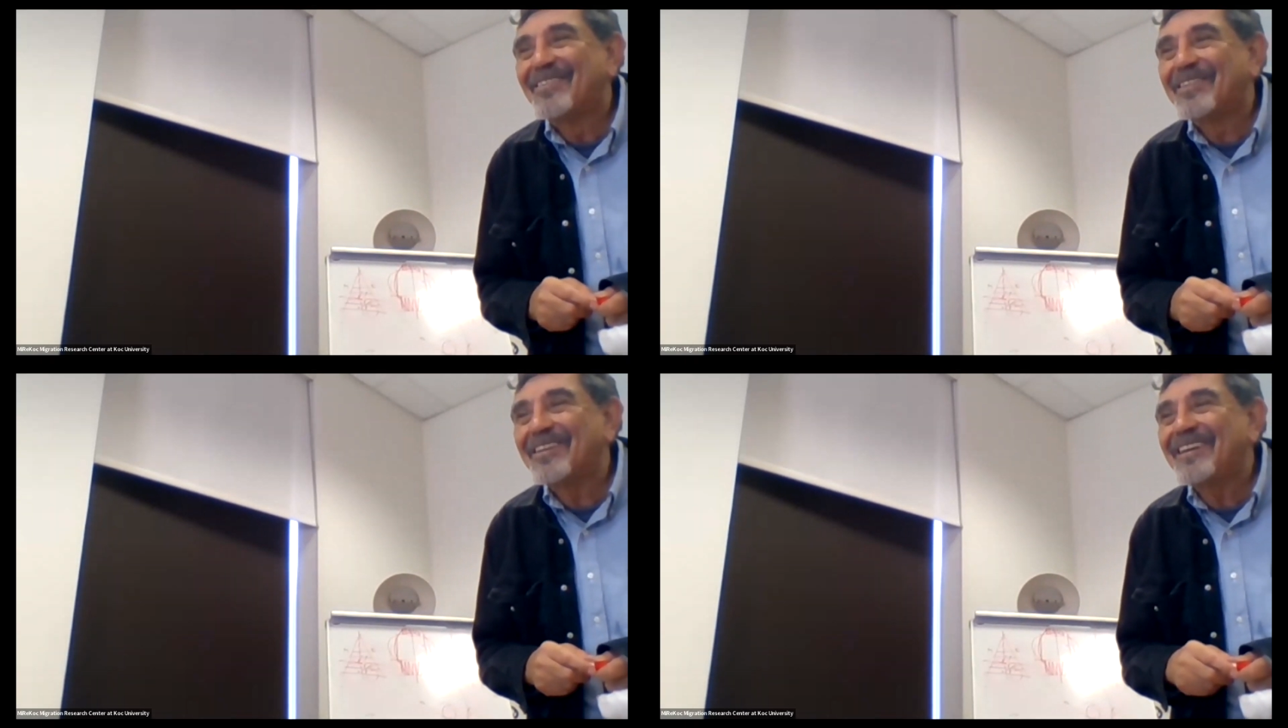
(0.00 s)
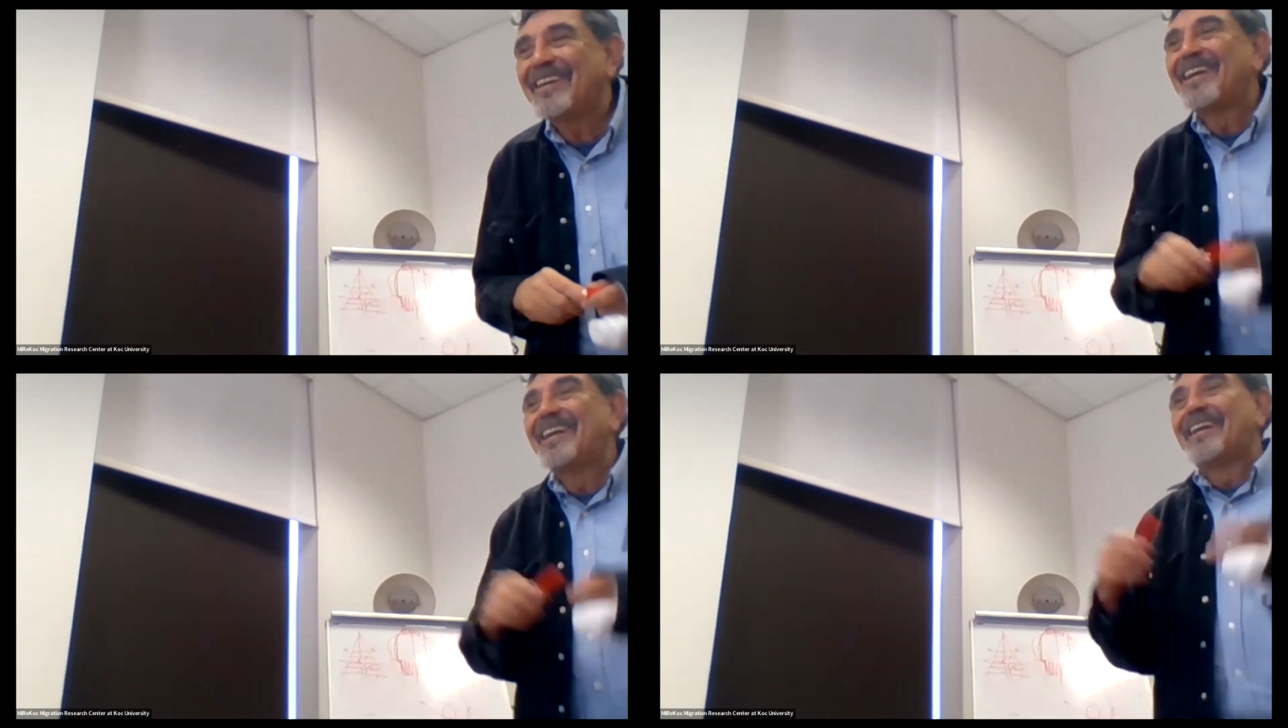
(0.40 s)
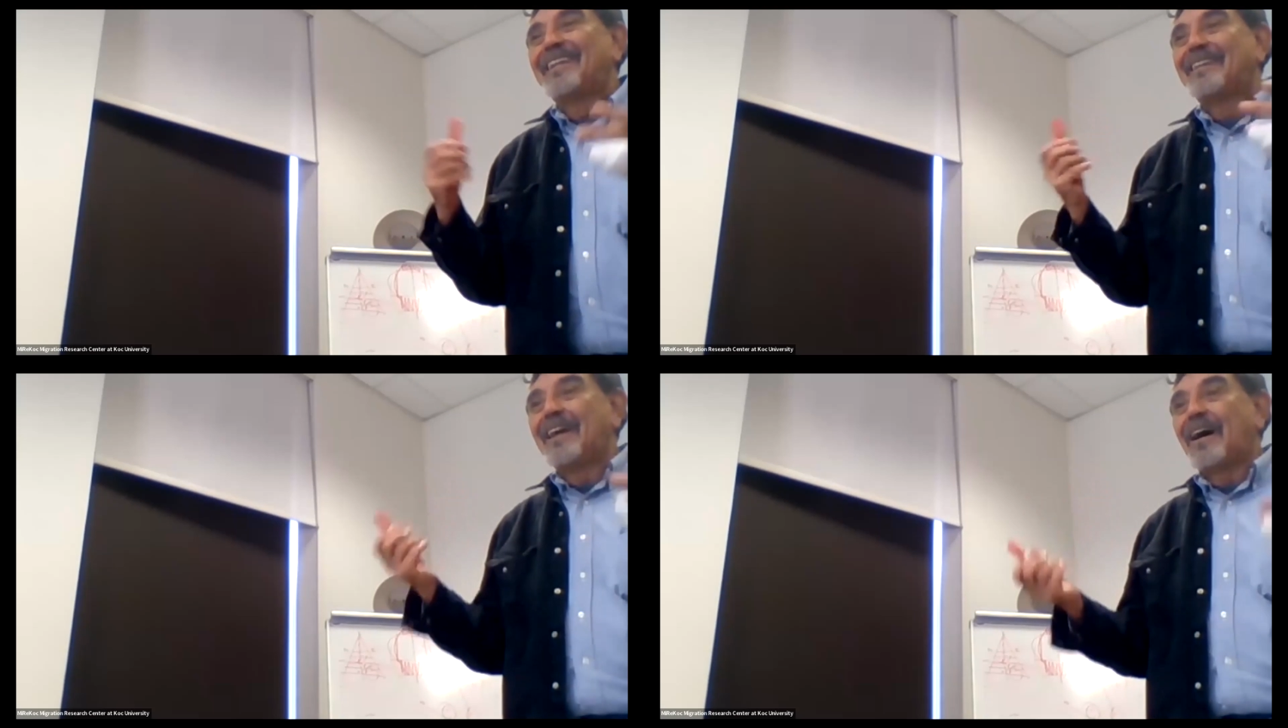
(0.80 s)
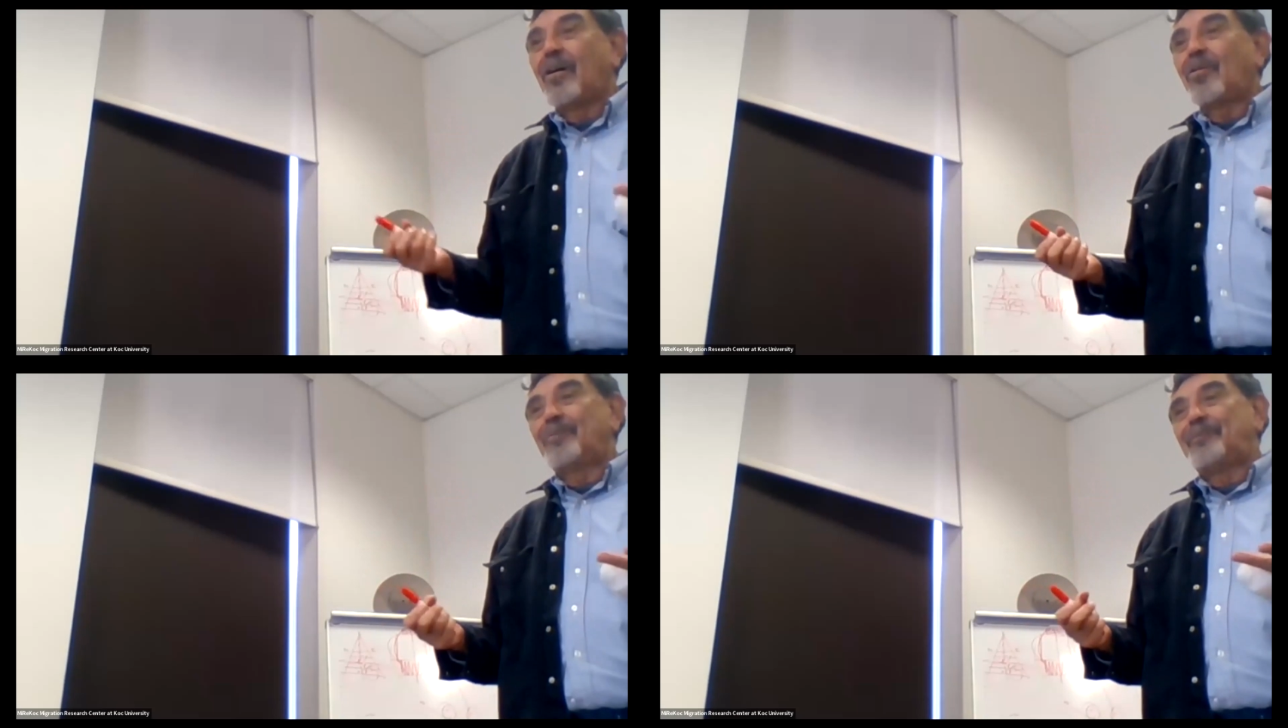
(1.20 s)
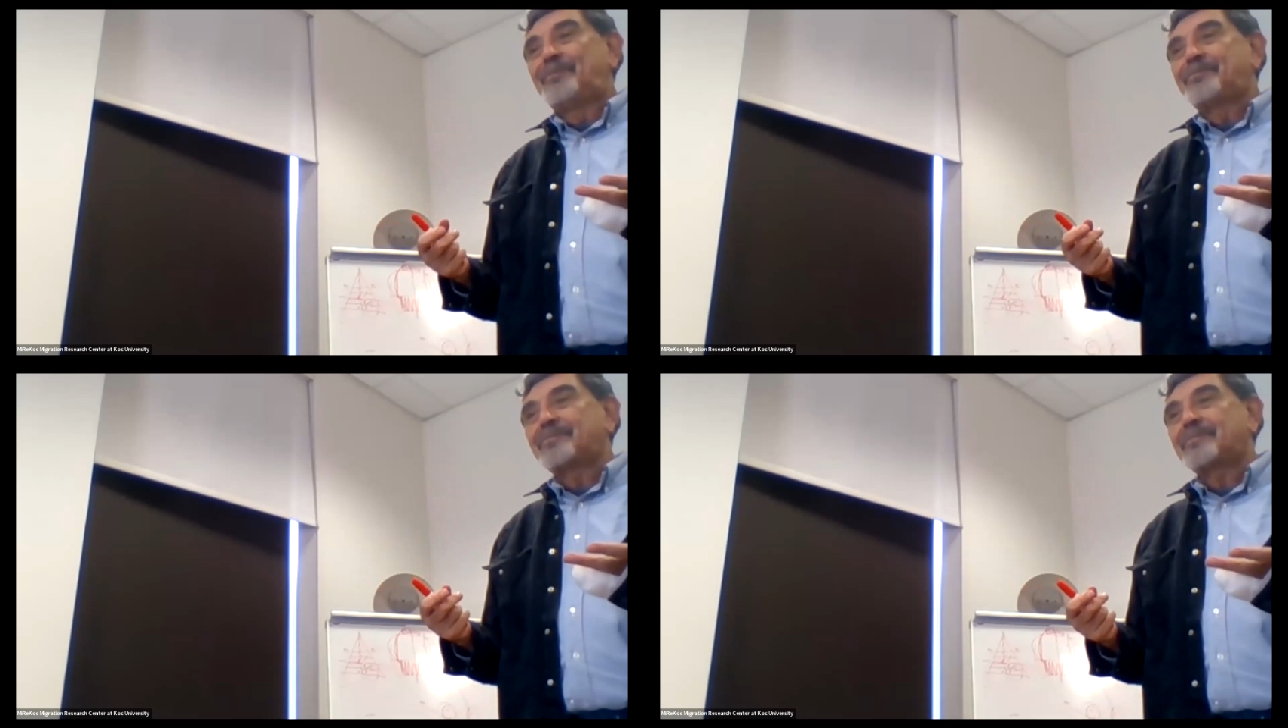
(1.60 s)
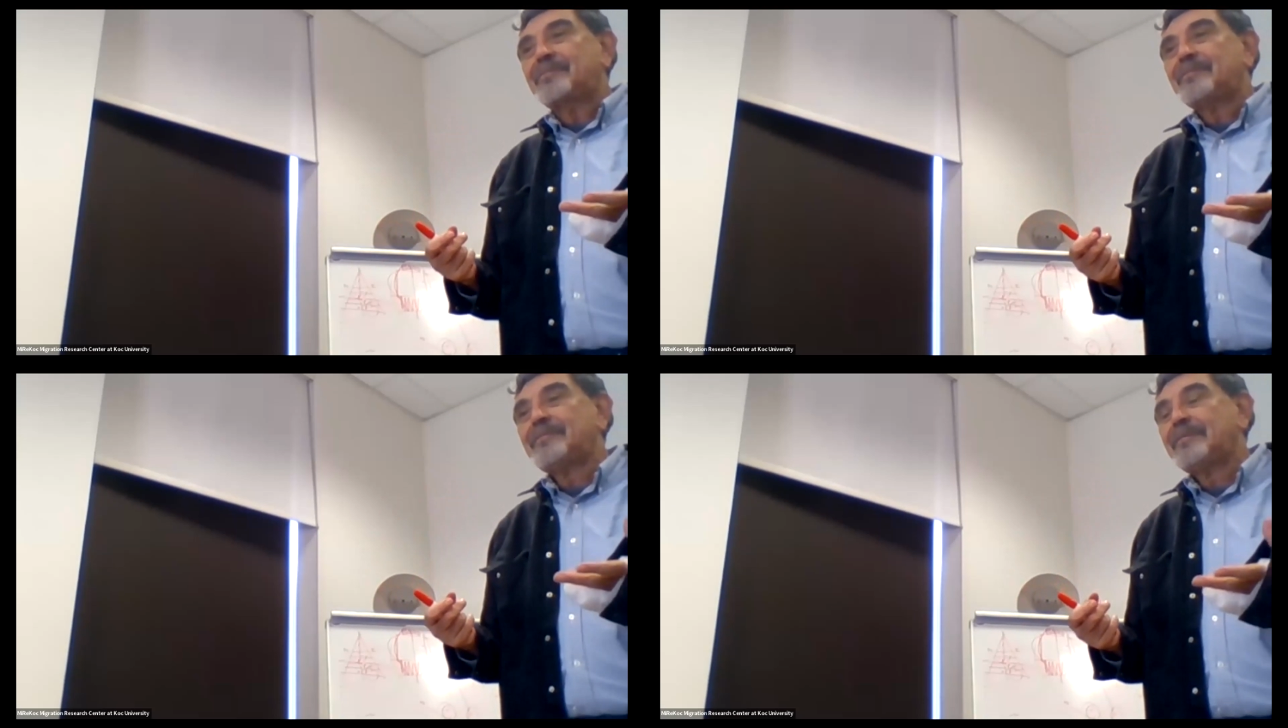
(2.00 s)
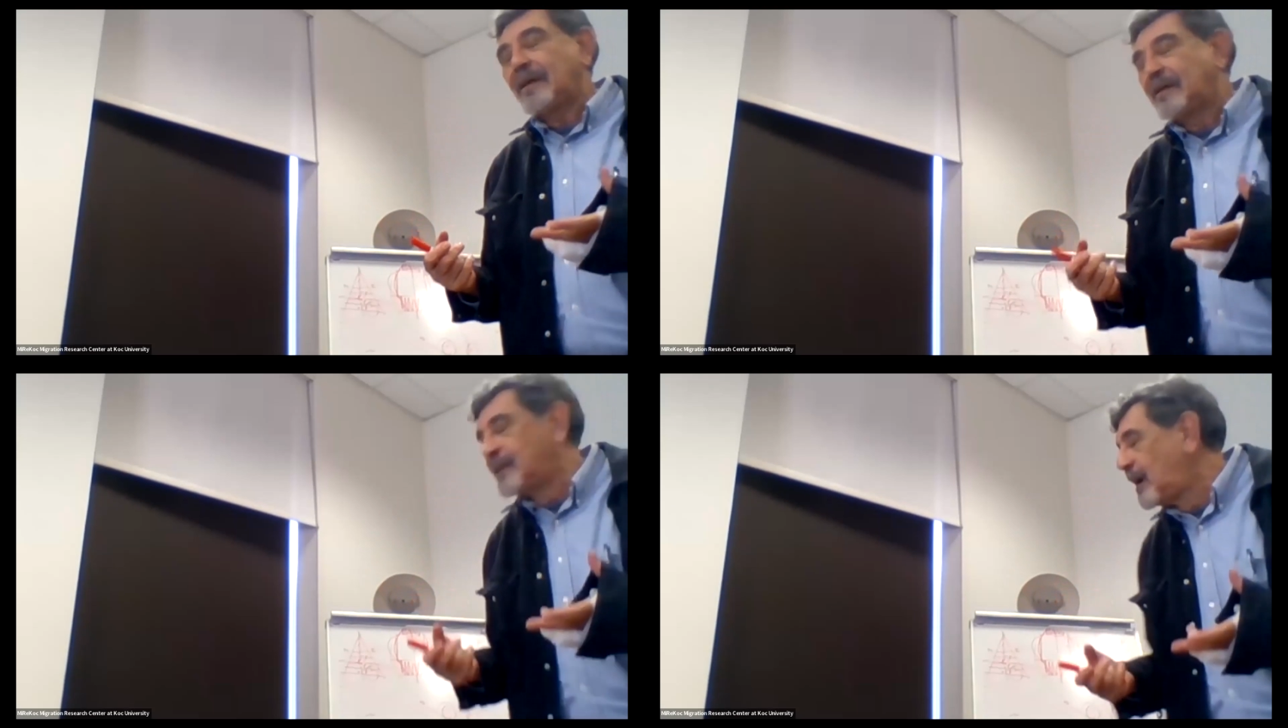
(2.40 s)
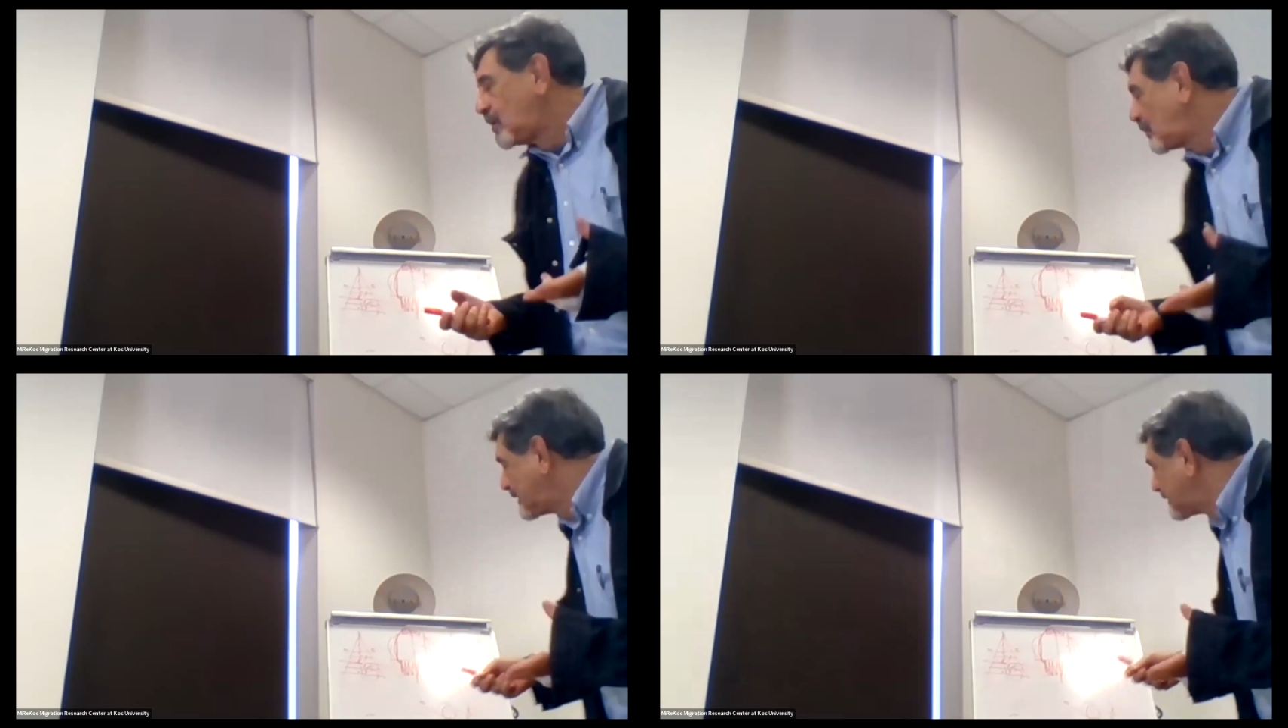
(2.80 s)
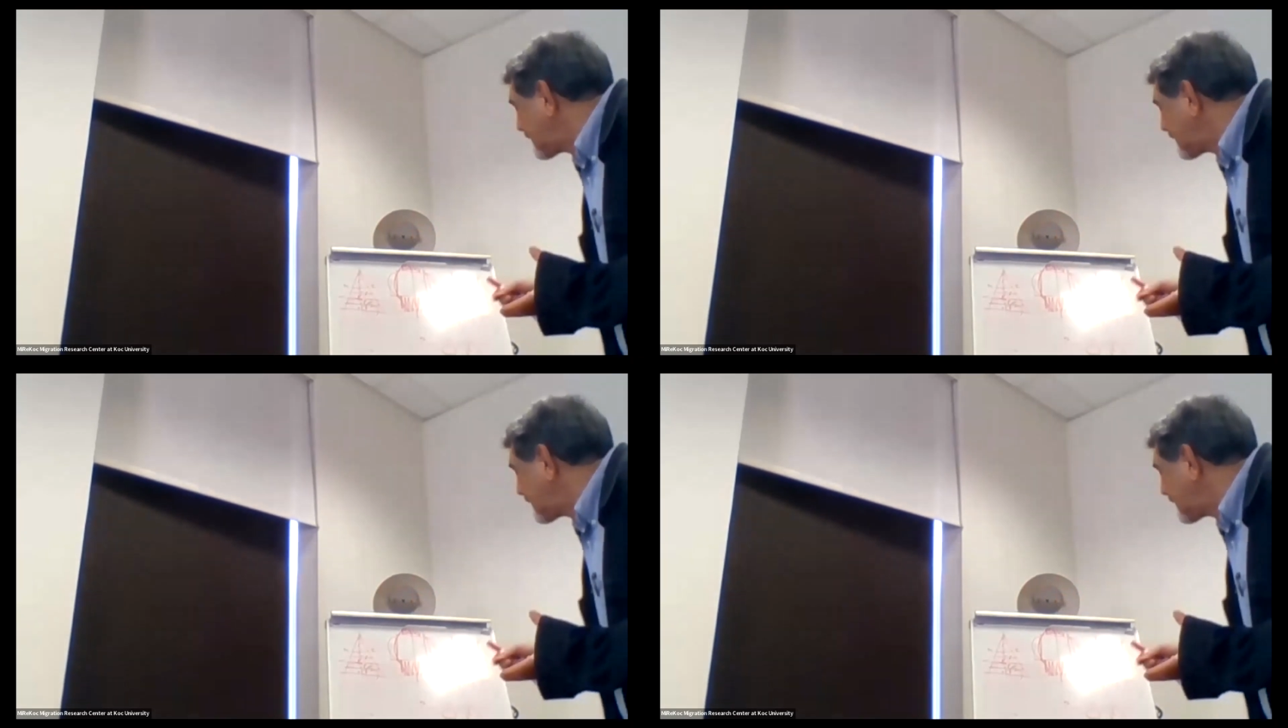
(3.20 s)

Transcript: Okay, now what